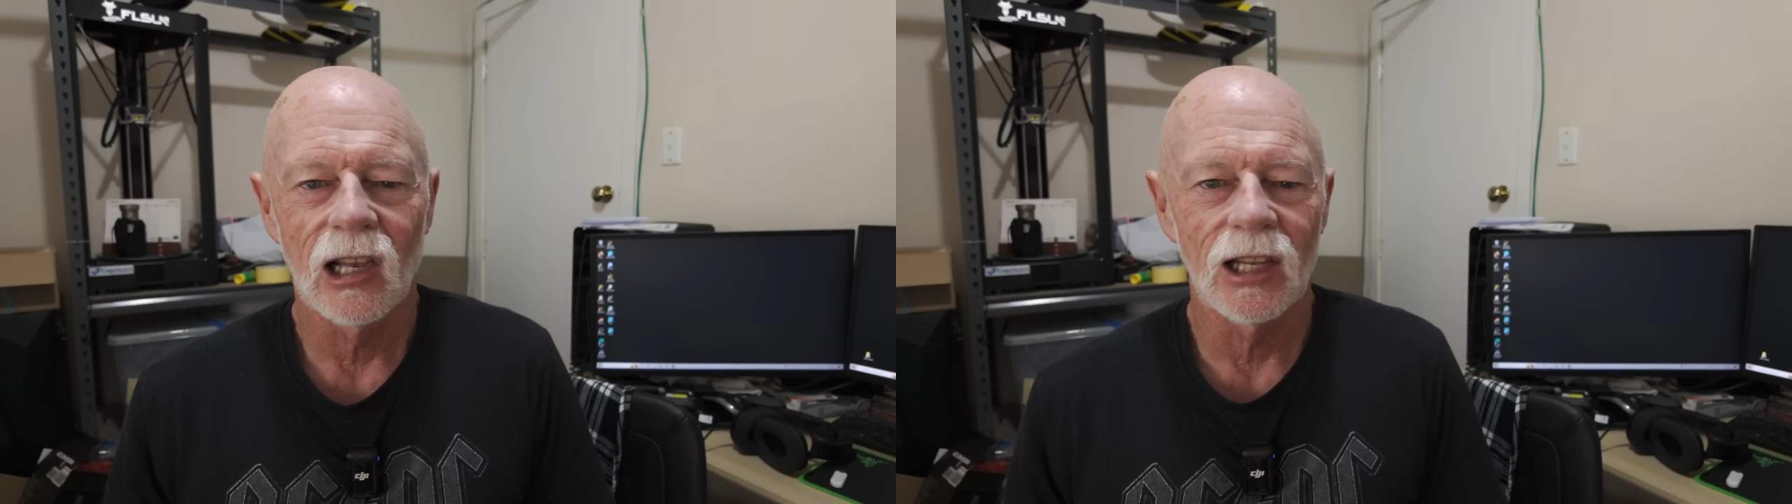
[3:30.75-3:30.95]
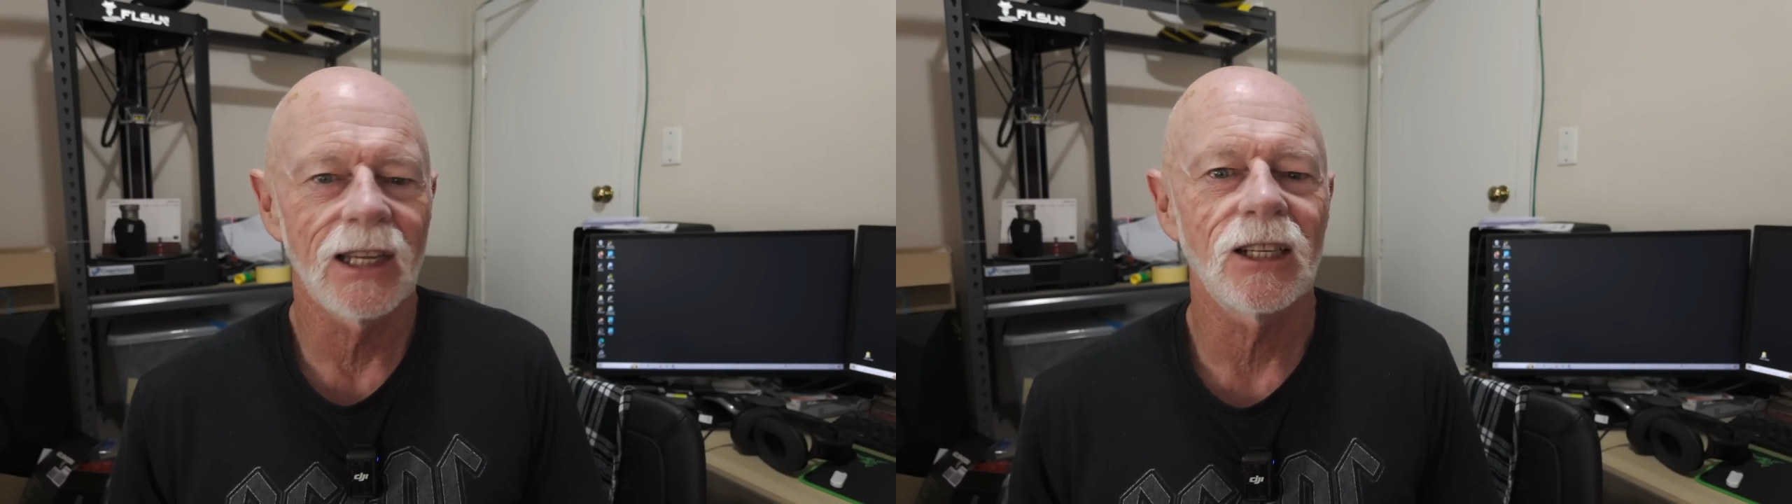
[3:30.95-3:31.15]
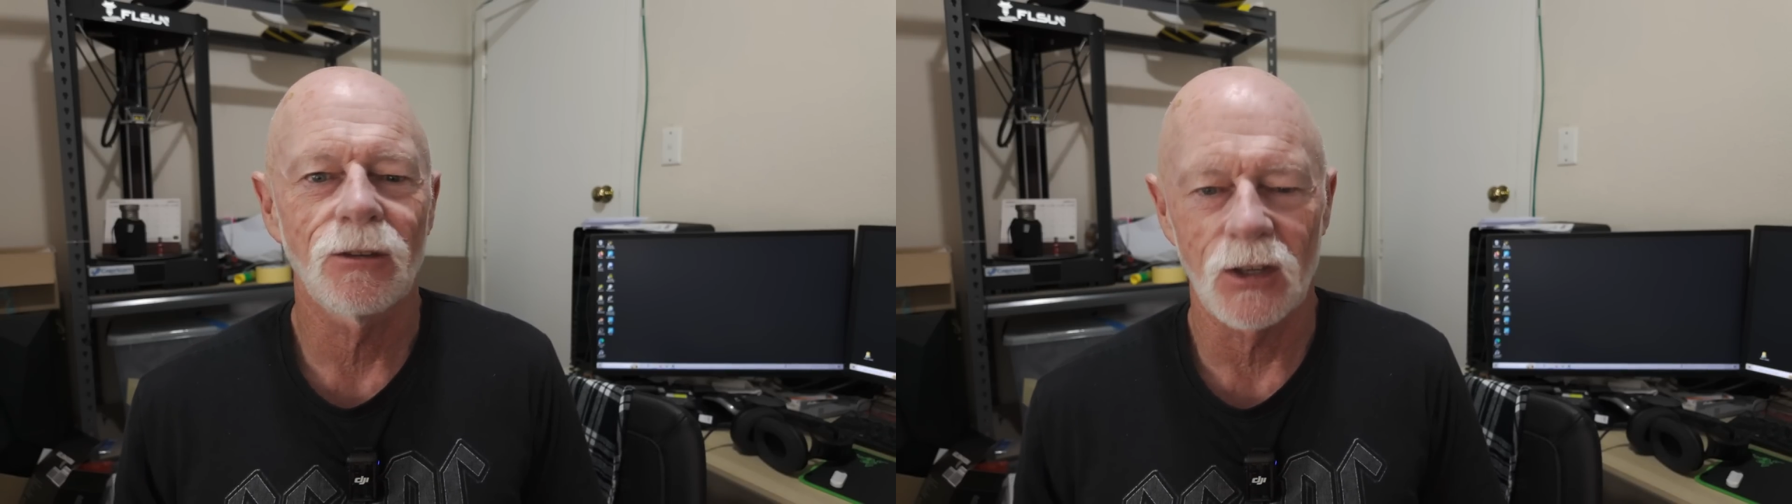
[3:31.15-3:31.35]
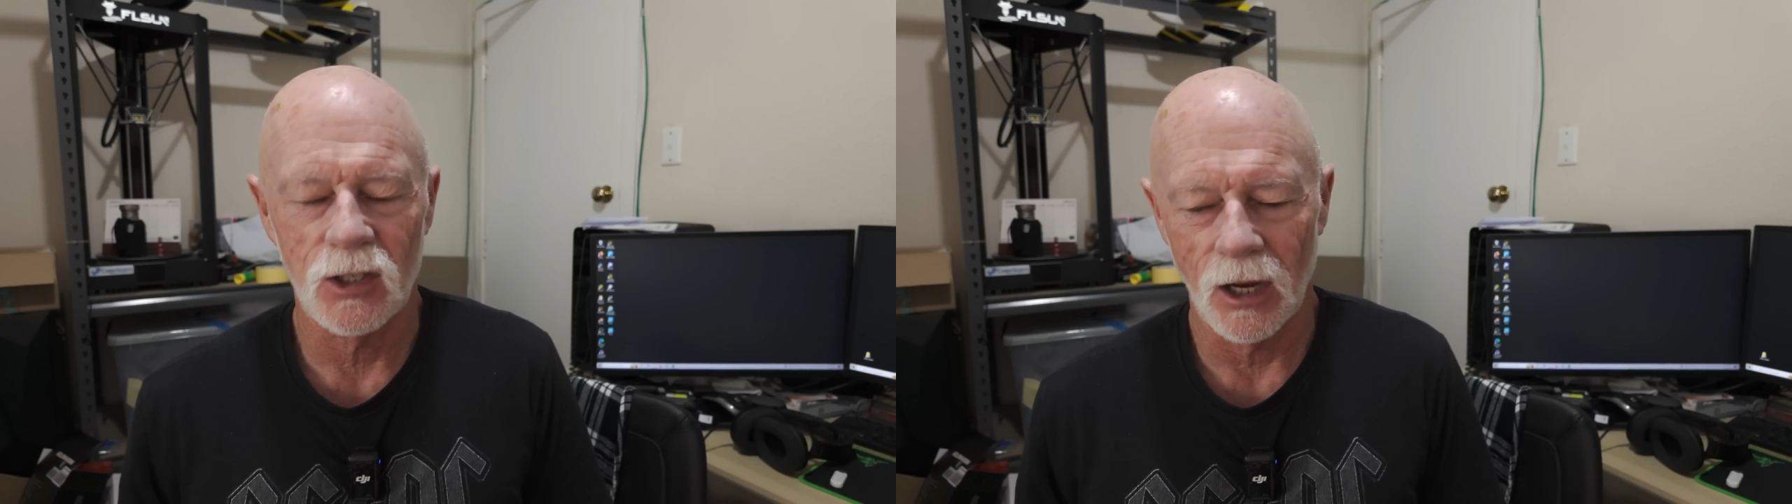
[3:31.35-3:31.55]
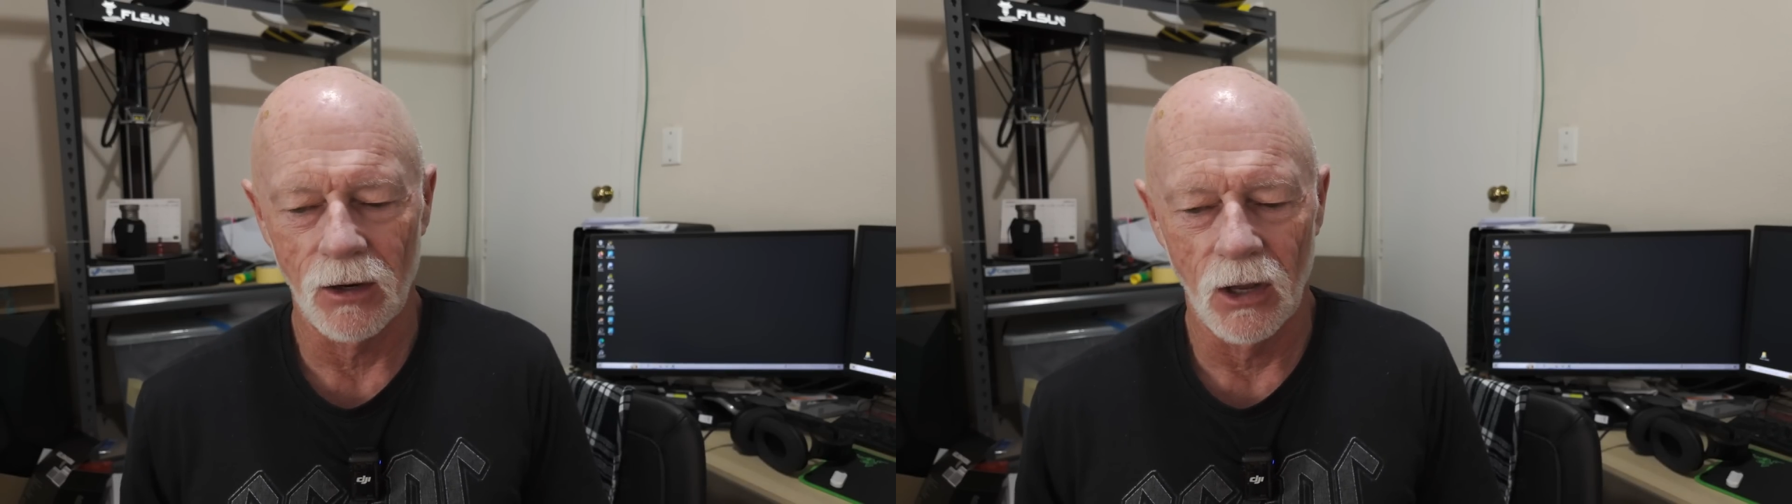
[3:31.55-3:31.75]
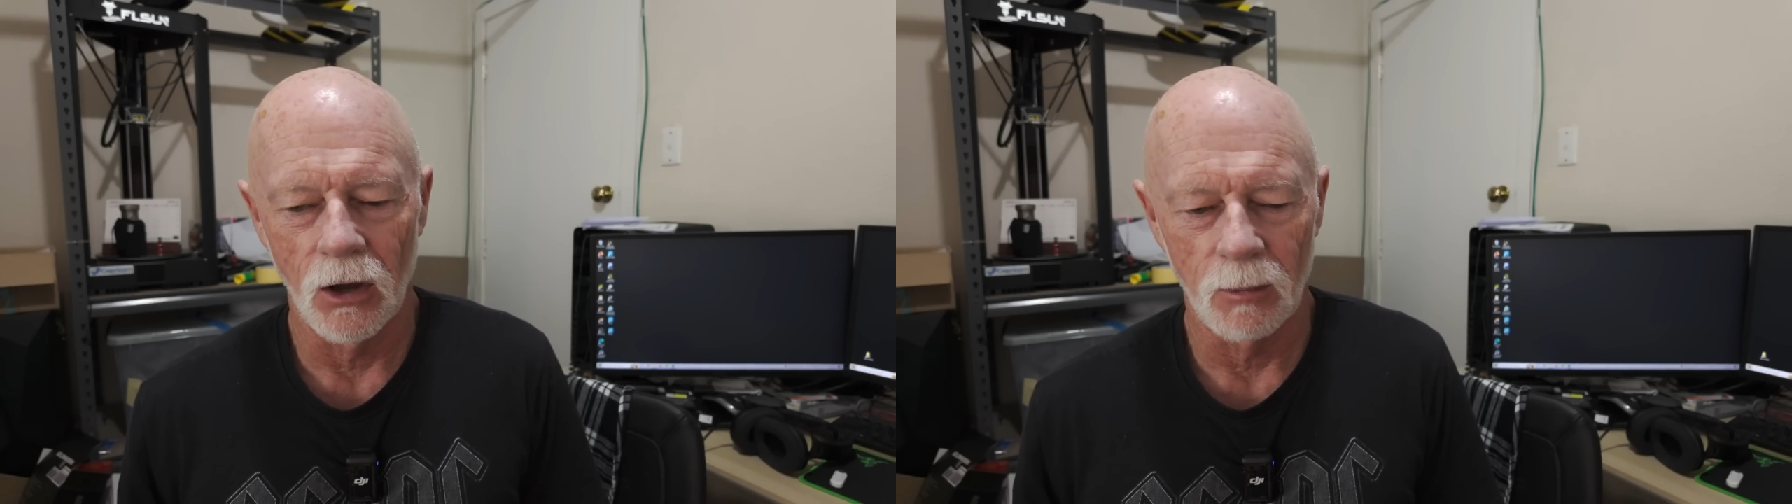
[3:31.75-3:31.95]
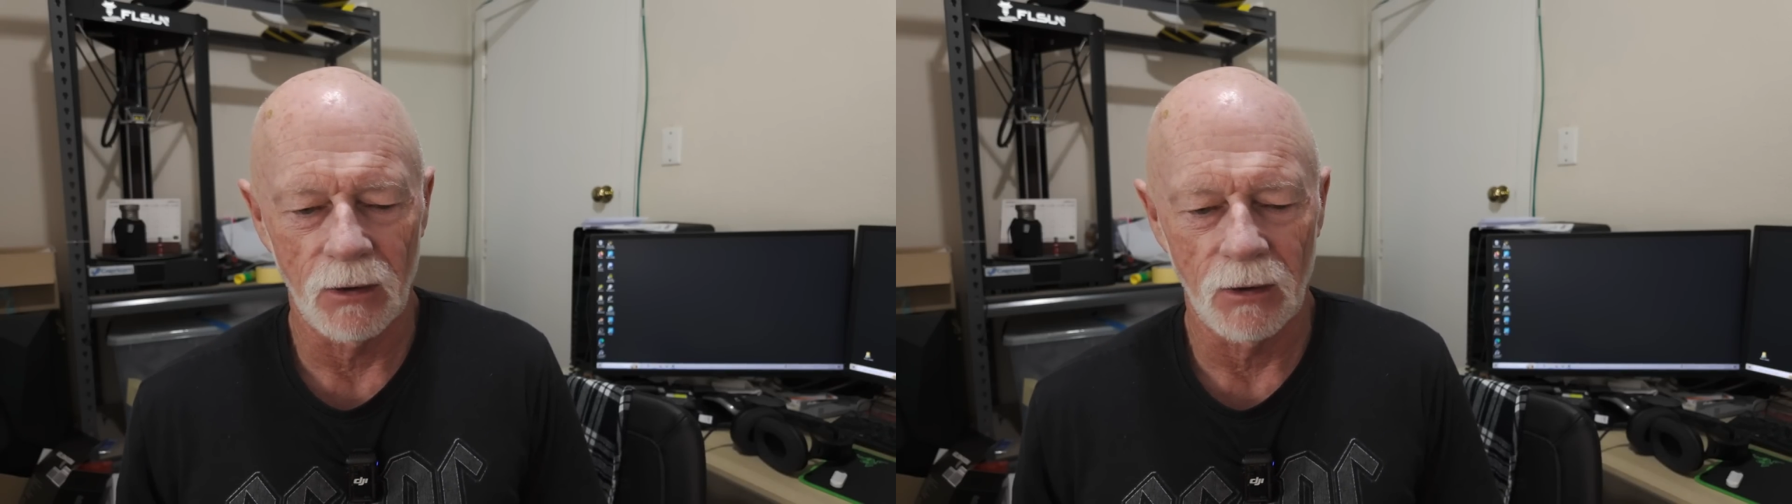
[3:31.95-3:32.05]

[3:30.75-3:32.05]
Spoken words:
leaked for so long,